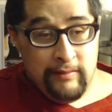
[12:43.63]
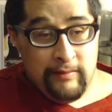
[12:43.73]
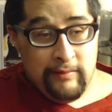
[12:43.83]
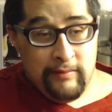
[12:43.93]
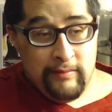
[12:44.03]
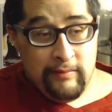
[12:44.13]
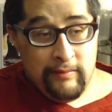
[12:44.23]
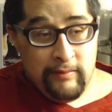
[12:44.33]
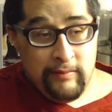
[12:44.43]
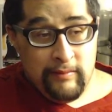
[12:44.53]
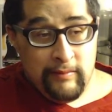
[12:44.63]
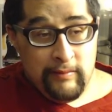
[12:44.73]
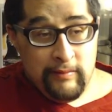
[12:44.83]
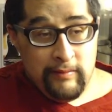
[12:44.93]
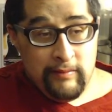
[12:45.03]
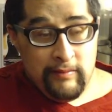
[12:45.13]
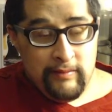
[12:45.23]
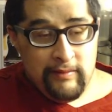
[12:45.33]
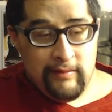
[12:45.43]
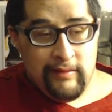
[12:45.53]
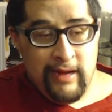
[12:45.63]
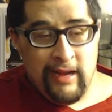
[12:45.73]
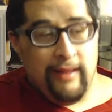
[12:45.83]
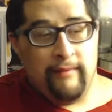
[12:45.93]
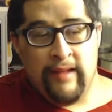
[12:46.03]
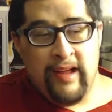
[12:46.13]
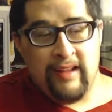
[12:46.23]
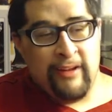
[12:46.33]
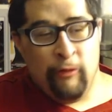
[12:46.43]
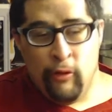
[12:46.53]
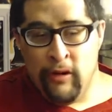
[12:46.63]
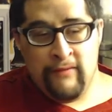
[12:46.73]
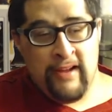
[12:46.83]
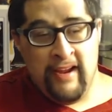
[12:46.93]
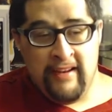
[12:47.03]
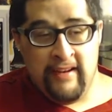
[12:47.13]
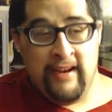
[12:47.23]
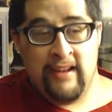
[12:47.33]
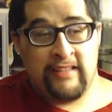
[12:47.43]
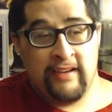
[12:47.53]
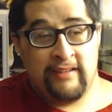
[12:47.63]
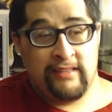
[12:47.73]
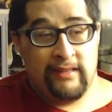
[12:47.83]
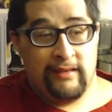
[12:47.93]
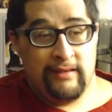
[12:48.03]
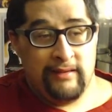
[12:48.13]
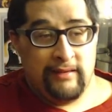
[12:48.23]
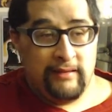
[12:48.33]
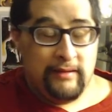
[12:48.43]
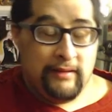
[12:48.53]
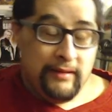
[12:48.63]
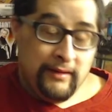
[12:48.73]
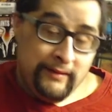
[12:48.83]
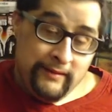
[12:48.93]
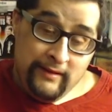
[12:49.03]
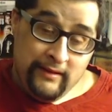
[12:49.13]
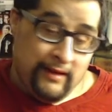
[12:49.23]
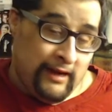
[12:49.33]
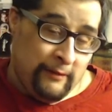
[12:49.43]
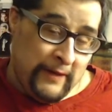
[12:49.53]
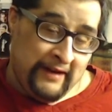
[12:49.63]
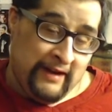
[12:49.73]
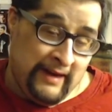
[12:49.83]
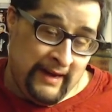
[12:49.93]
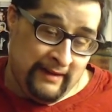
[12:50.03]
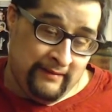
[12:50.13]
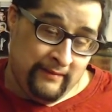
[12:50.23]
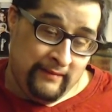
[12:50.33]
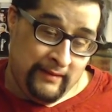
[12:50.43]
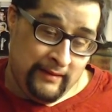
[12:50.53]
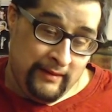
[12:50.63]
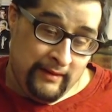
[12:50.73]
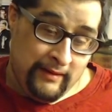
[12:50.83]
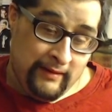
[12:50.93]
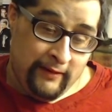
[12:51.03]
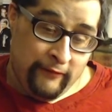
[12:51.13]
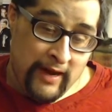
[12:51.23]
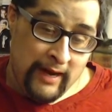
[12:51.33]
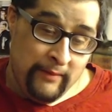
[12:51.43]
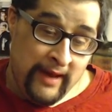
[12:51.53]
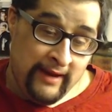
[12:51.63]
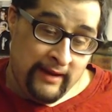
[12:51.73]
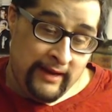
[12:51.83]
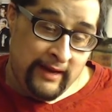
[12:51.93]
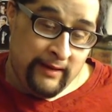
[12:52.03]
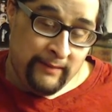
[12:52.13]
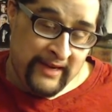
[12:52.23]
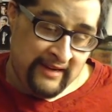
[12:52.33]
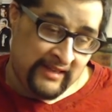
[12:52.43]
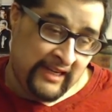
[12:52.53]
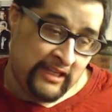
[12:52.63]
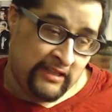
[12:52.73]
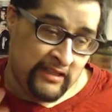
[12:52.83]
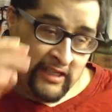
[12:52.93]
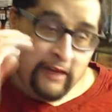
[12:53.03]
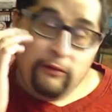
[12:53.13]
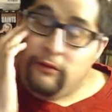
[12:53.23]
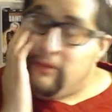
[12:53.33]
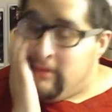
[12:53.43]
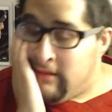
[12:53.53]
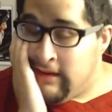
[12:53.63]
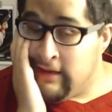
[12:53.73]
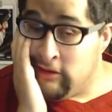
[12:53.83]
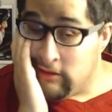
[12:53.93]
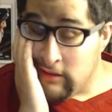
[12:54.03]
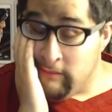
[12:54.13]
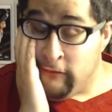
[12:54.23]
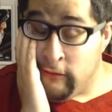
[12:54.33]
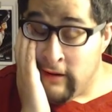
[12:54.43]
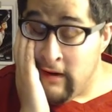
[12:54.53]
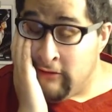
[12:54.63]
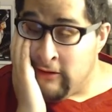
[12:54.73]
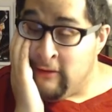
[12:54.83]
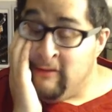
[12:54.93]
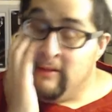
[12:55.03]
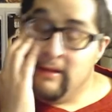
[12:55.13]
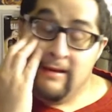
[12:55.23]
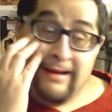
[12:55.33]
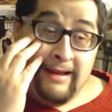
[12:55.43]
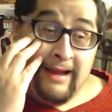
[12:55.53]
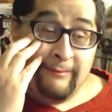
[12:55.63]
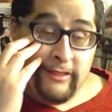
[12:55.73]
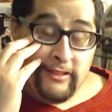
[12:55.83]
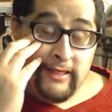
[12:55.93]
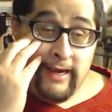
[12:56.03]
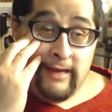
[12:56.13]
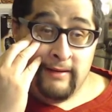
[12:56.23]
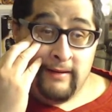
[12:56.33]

By visiting of 1996com I love that. The War of 1996. Oh my god. They finally made the Independence Day sequel. It took them forever, though. I'm just saying.